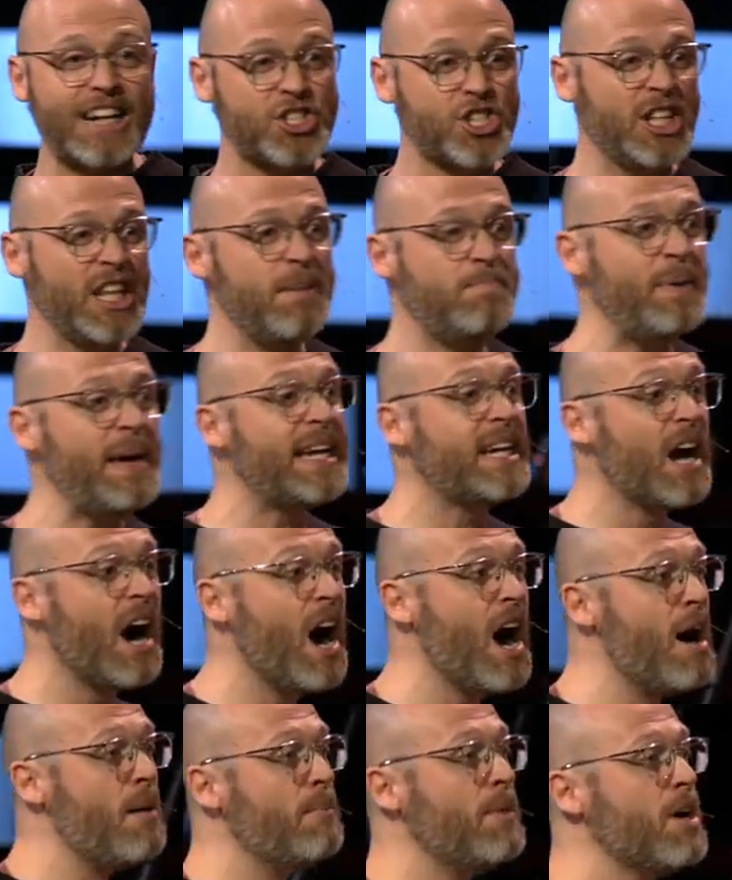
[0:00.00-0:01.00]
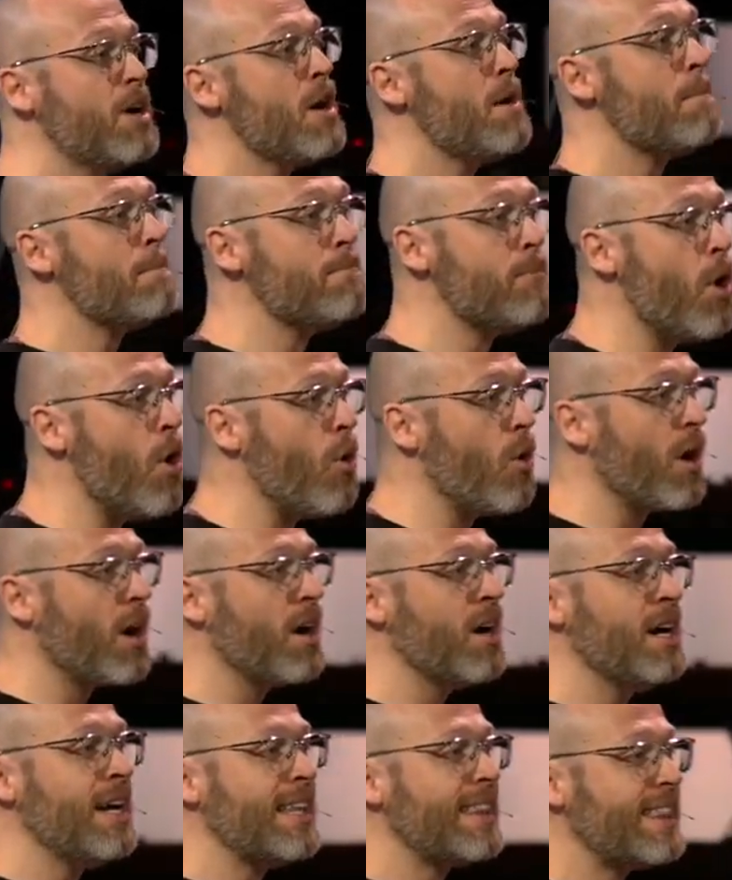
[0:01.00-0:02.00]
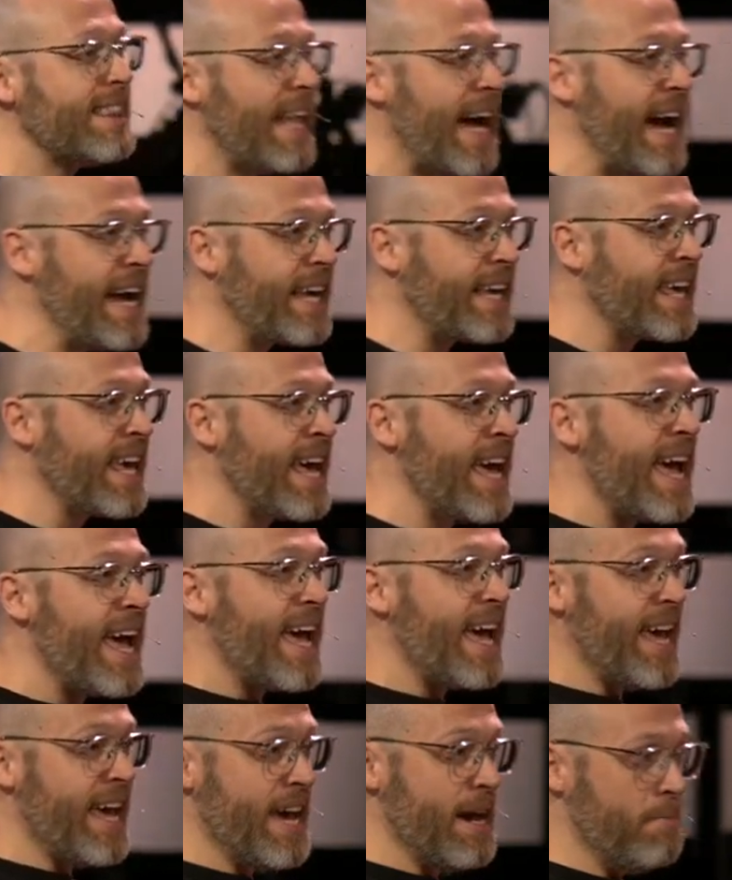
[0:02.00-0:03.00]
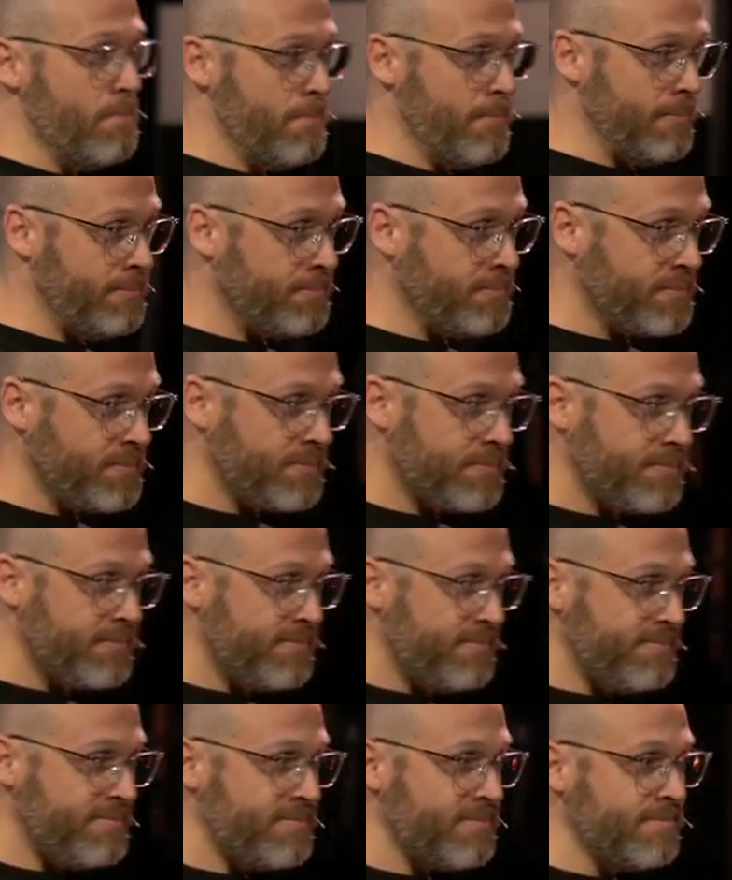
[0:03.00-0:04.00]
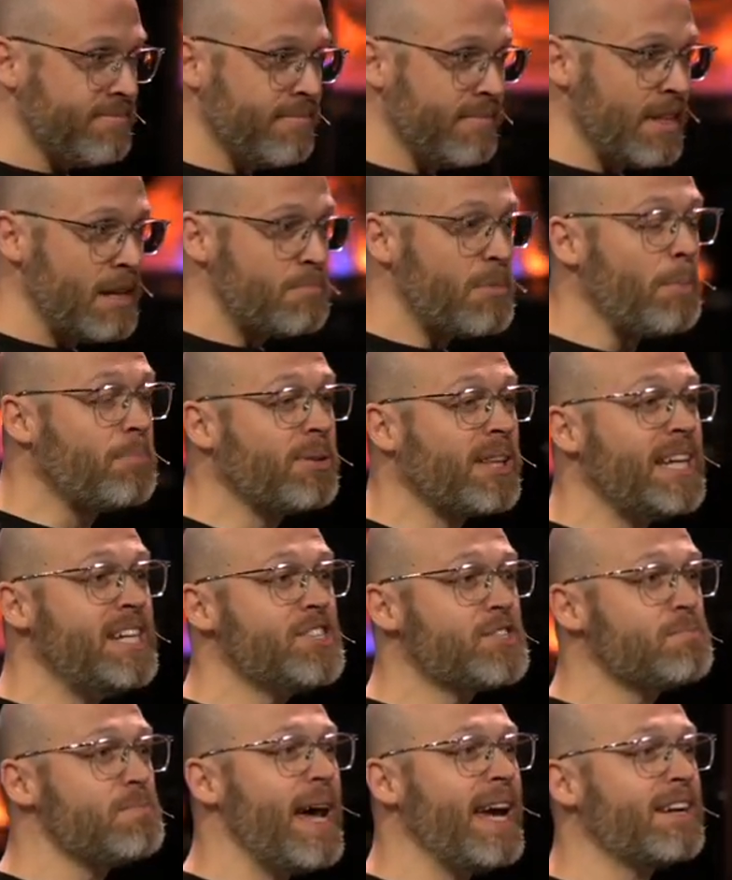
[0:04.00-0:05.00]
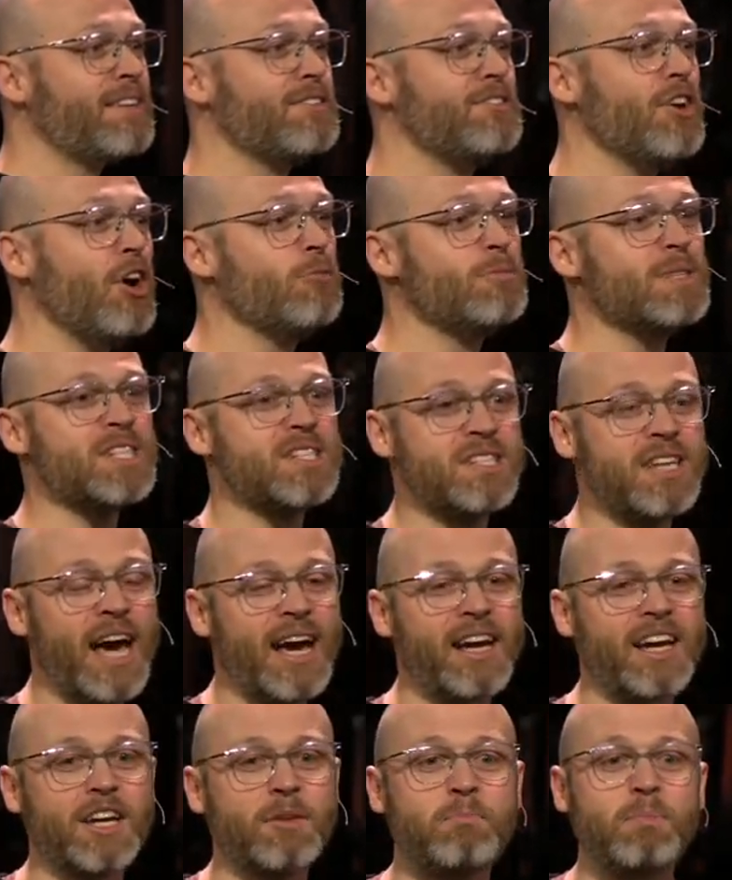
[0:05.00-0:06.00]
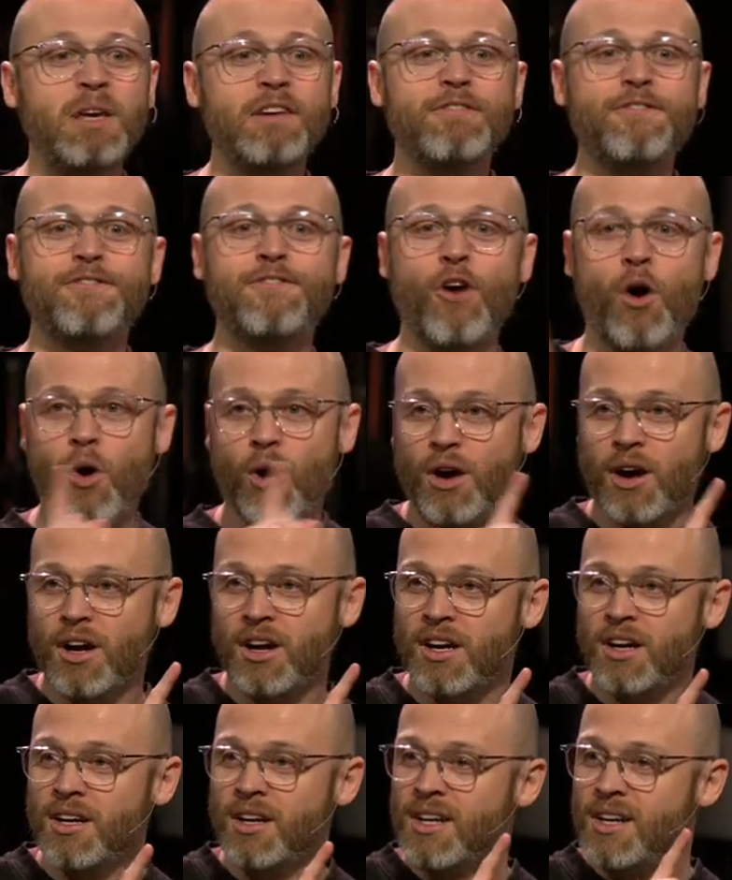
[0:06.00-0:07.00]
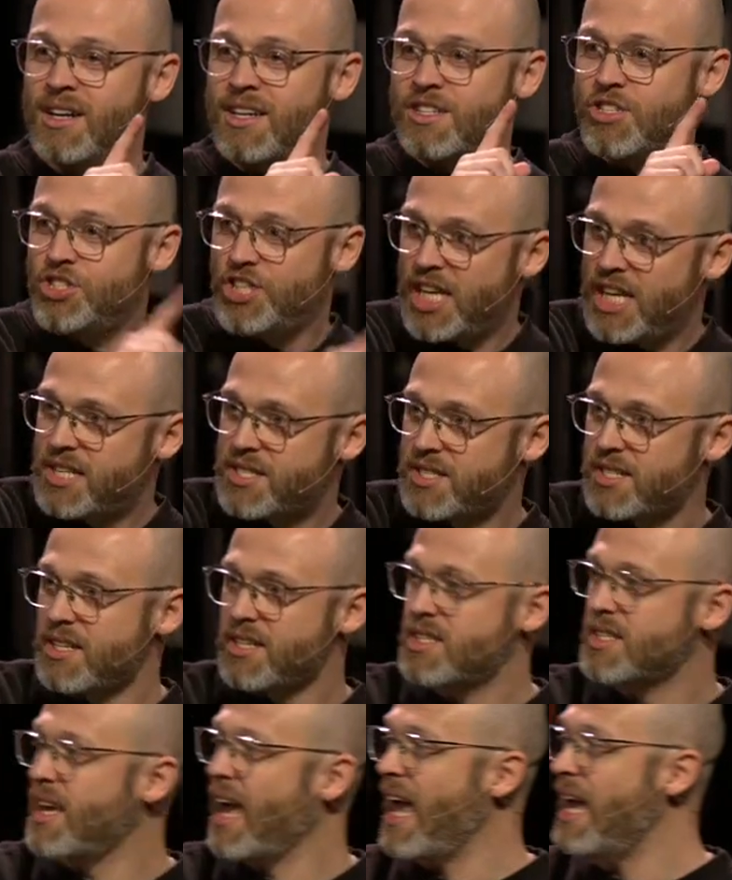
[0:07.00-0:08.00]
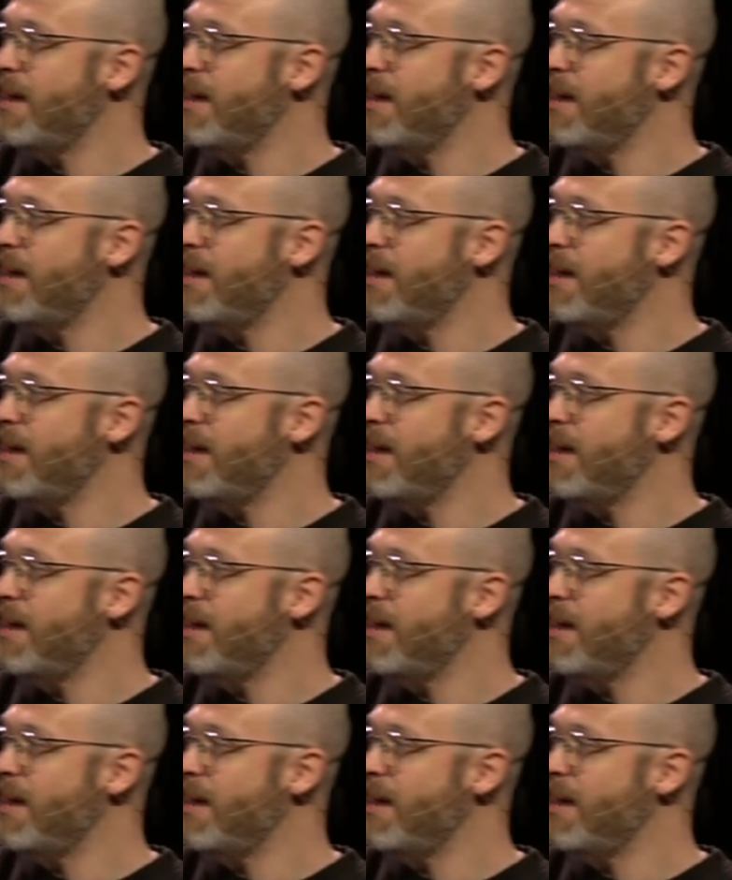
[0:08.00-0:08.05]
actually become more like him. But please make no mistake, before Jesus